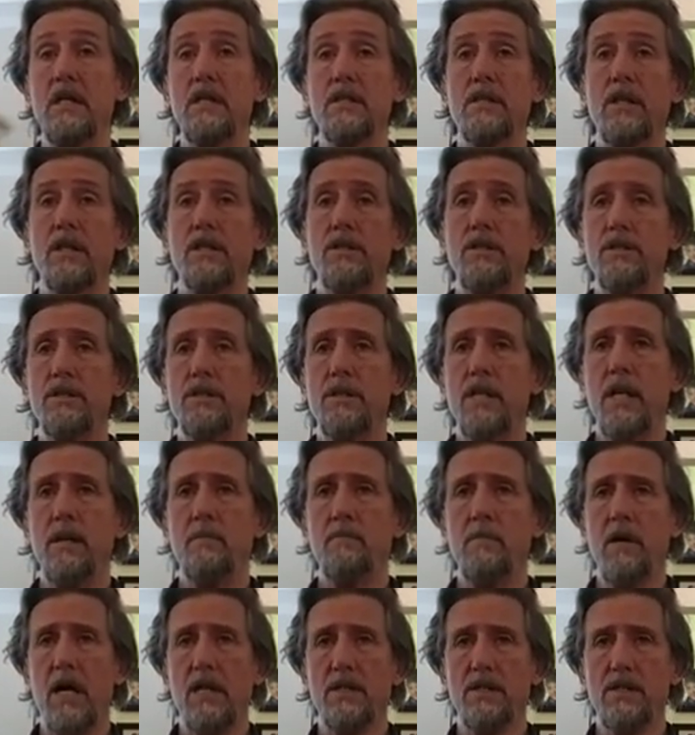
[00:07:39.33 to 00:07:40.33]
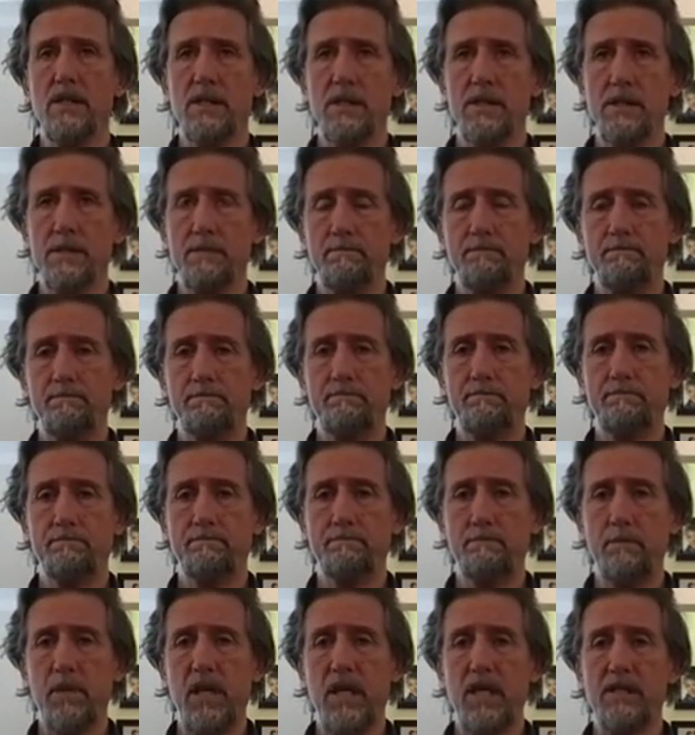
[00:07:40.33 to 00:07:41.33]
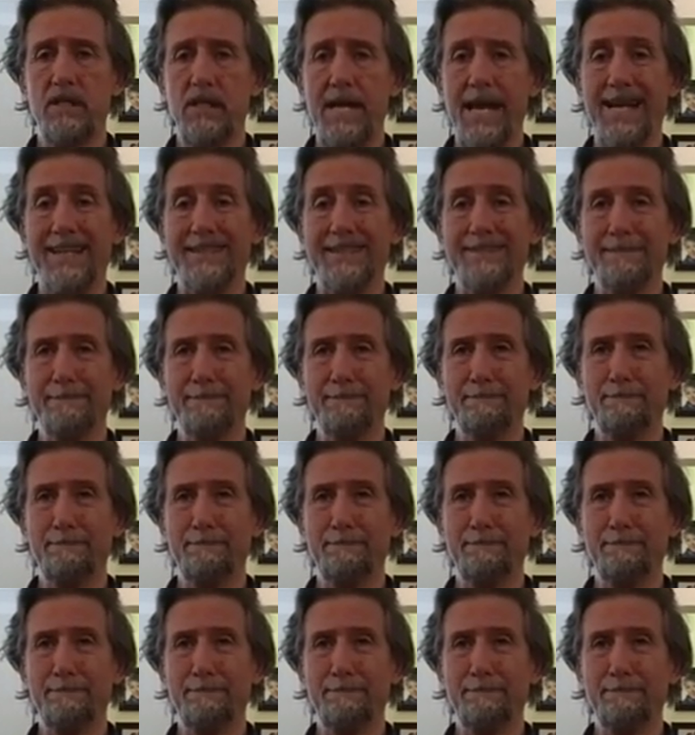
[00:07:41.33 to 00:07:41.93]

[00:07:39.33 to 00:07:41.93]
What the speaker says: 6 years, 10 months. Be exact.